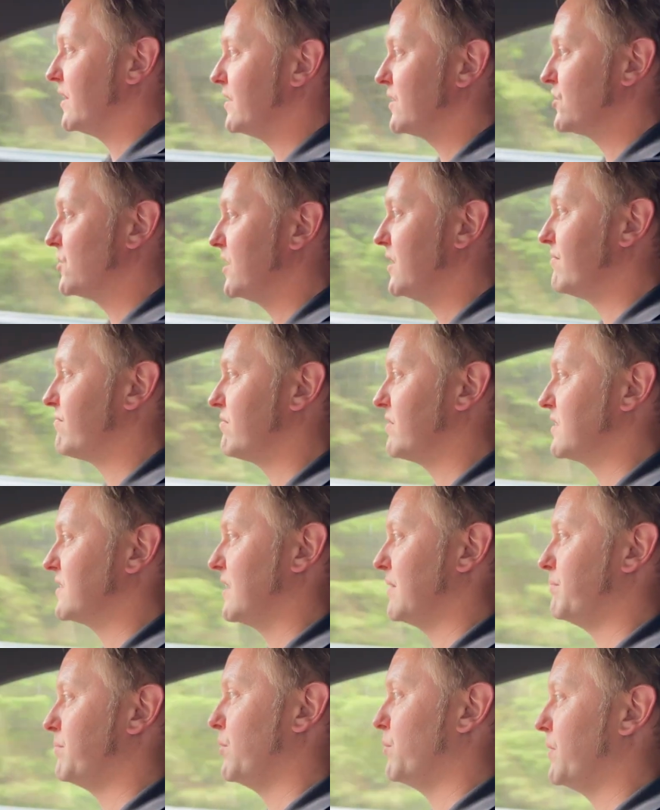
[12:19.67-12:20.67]
this year, for
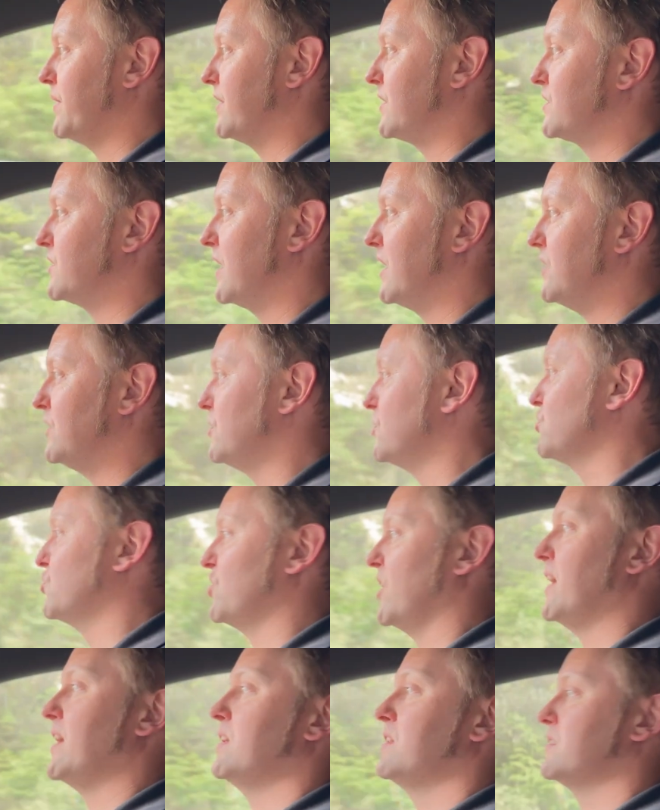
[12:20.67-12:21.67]
example, when the stages
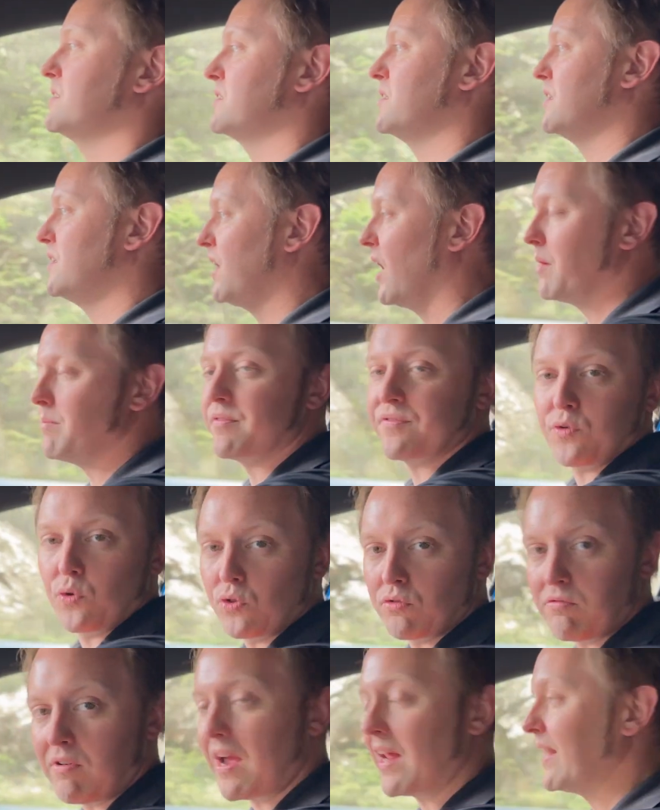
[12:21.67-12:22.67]
changed the night before
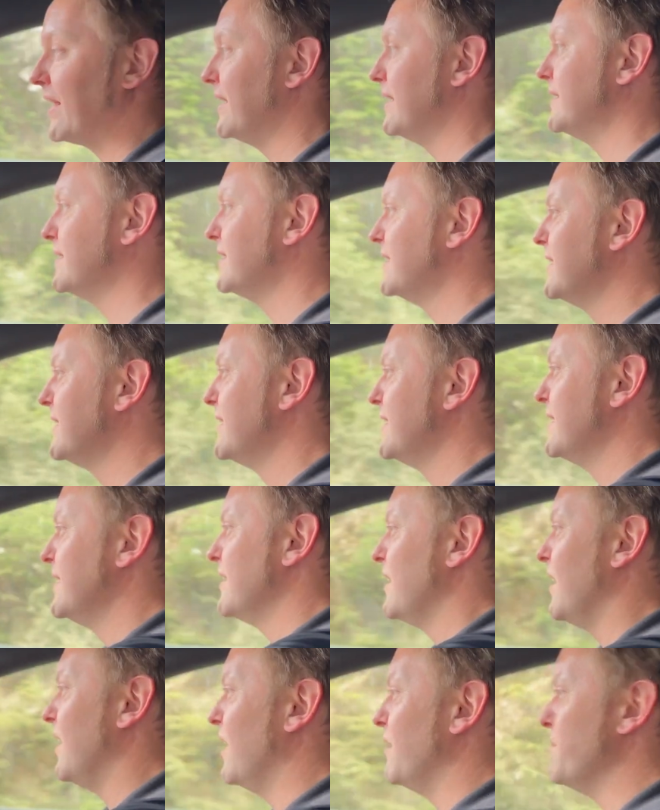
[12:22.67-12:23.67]
the rally, and
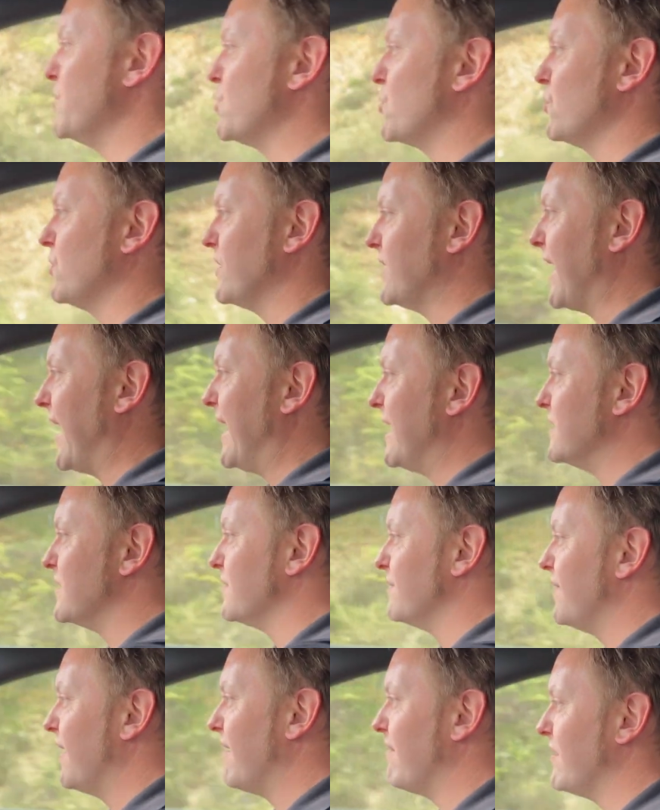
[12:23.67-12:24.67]
um, you couldn't get into
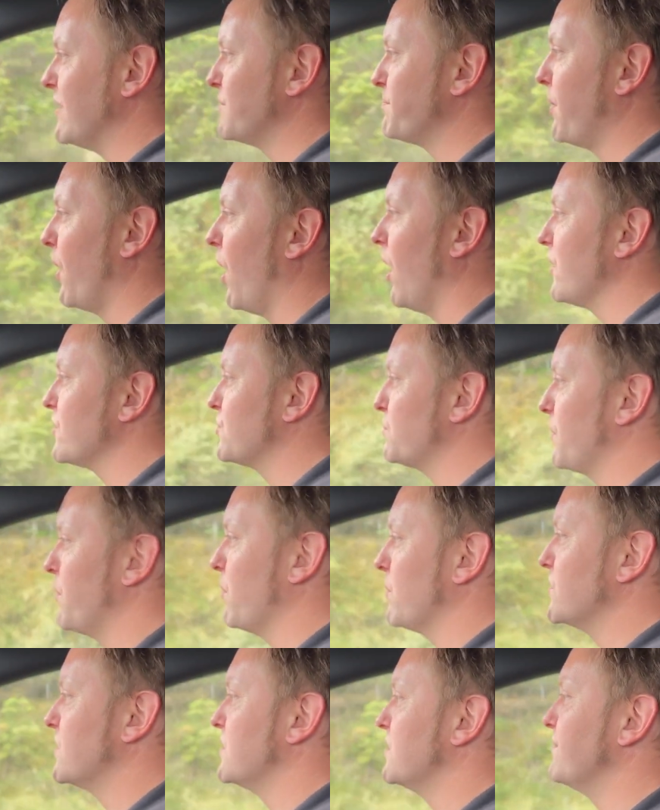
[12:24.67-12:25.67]
various parts that we
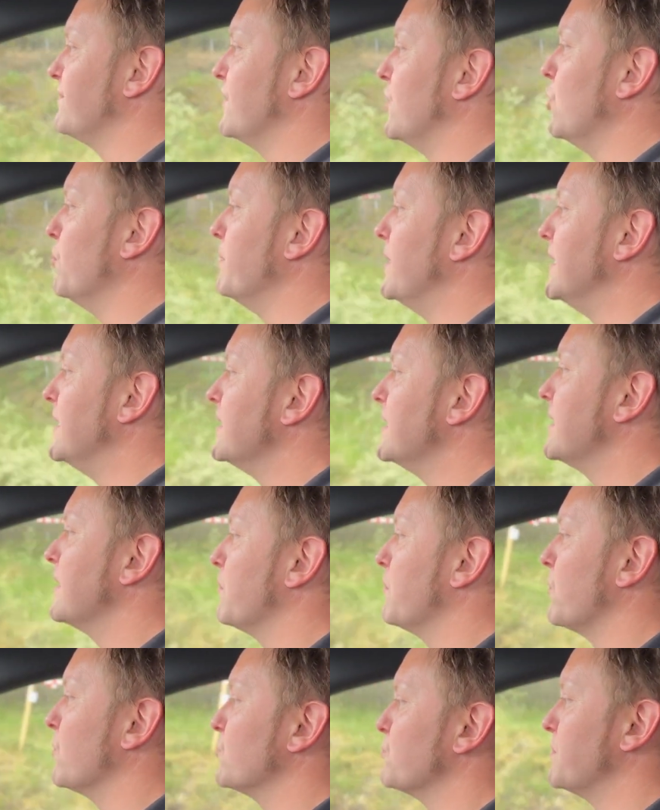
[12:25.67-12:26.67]
wanted to film in, and the
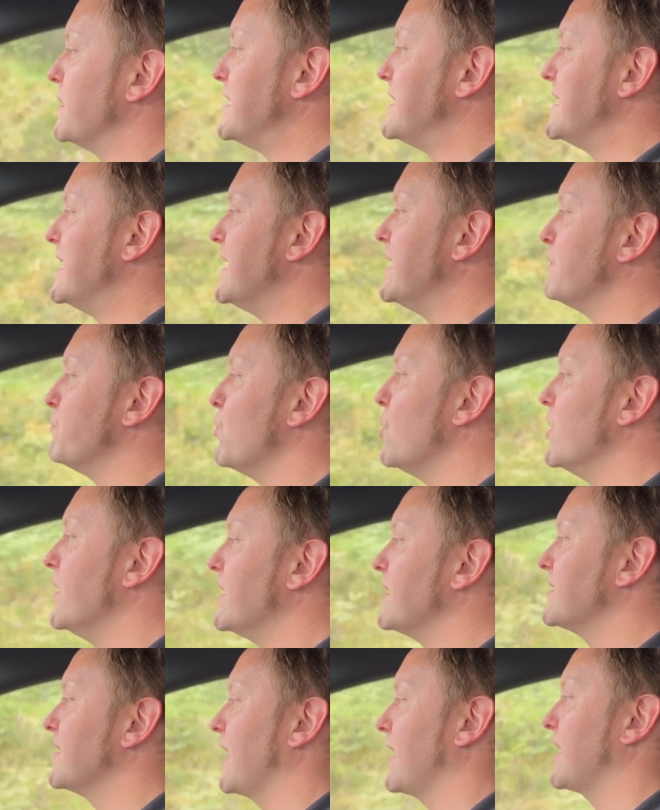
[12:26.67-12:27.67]
ones we did weren't
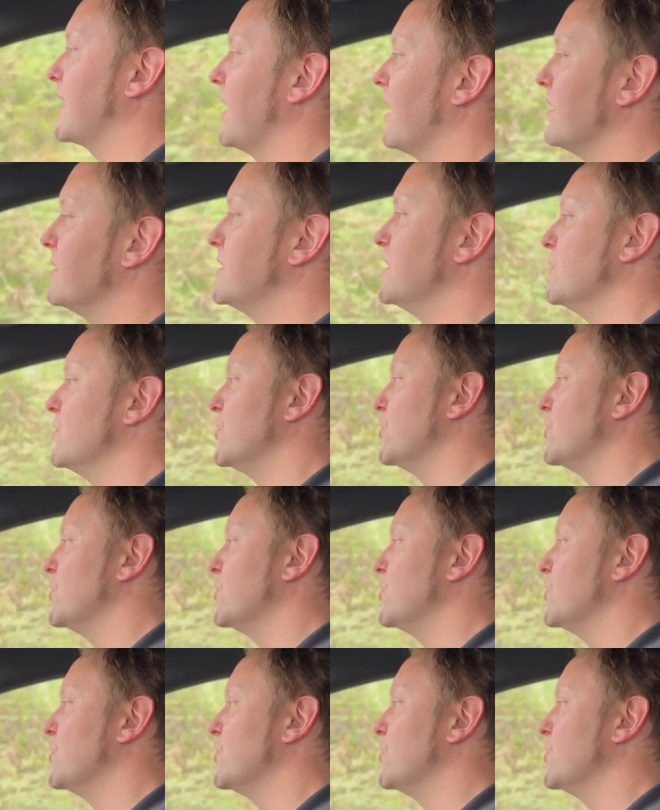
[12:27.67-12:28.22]
exactly ideal.